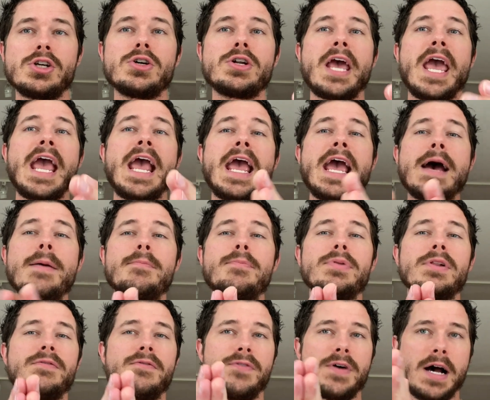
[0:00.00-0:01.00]
could
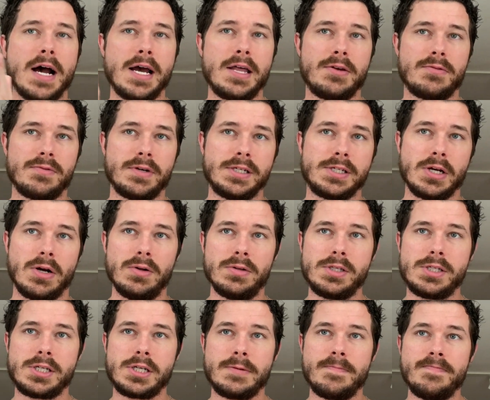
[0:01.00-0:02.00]
amplify the
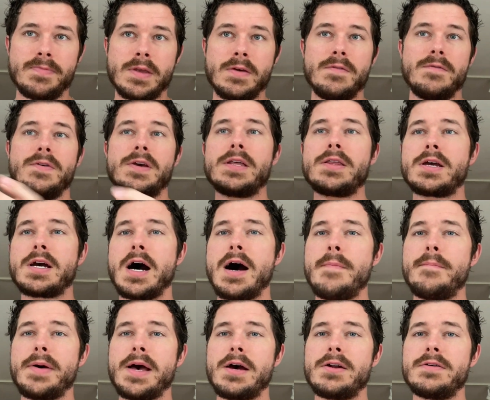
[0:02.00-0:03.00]
results via the
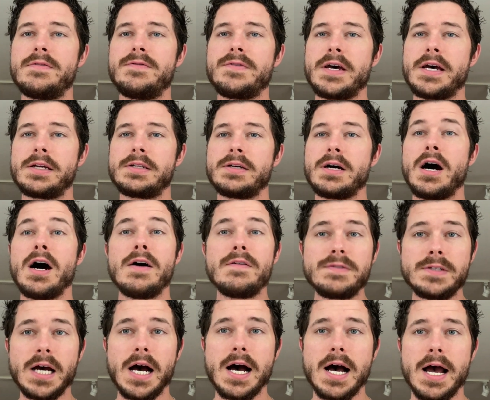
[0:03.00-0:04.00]
compound effect of
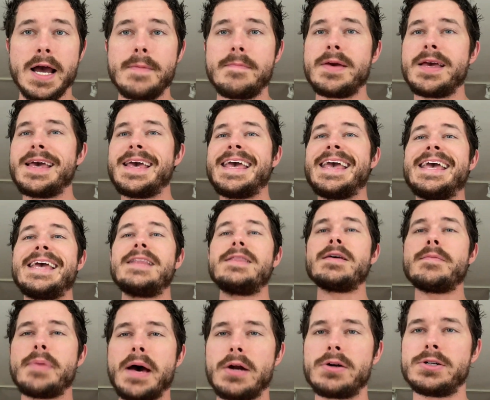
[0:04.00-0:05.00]
time in the
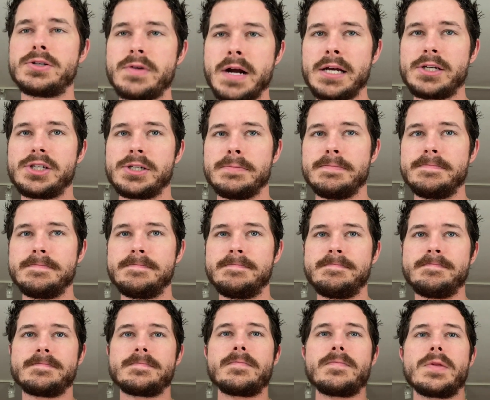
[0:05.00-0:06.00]
better direction.
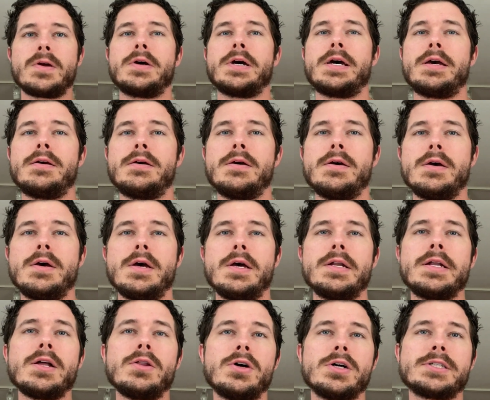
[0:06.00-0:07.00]
Okay?
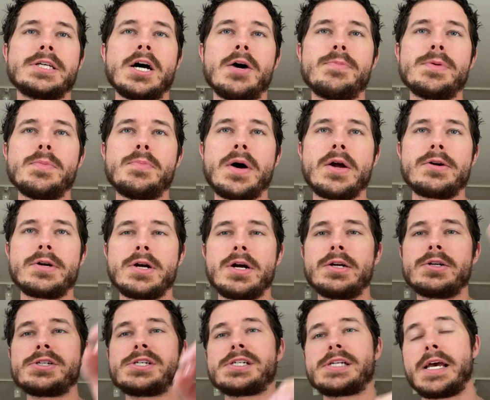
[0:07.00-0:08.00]
Now, look, to help you better
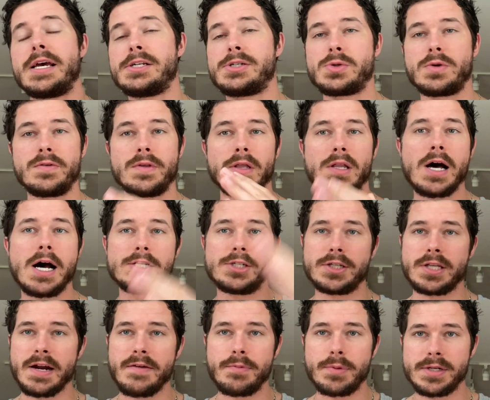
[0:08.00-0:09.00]
understand sort of the logic
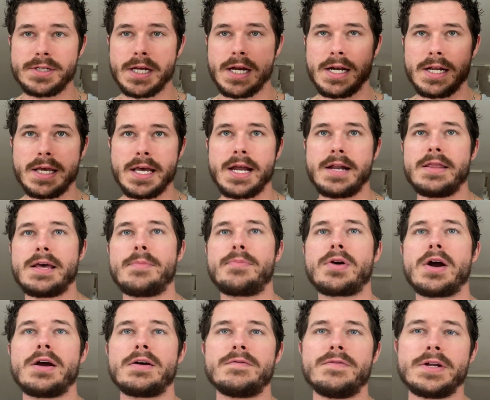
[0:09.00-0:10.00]
that I presented again in that
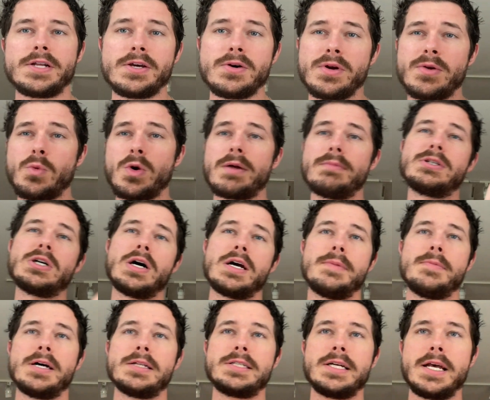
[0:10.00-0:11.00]
prior video and what I'm talking
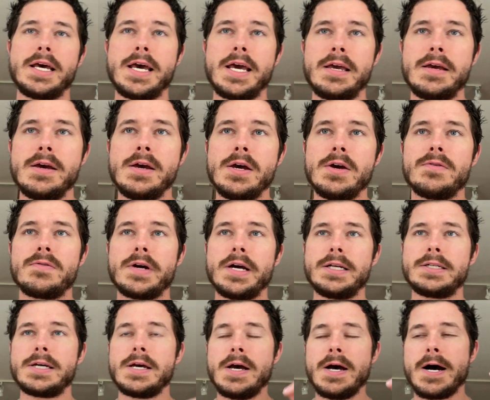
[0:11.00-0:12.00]
about today,
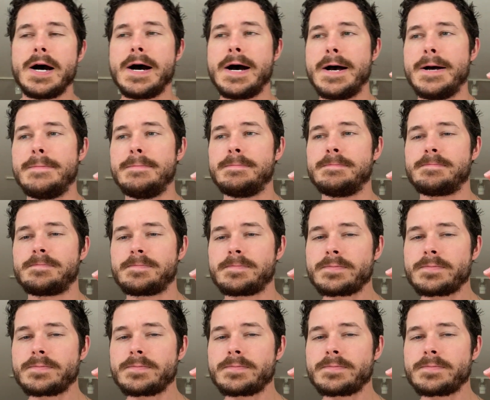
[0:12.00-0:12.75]
right? Um,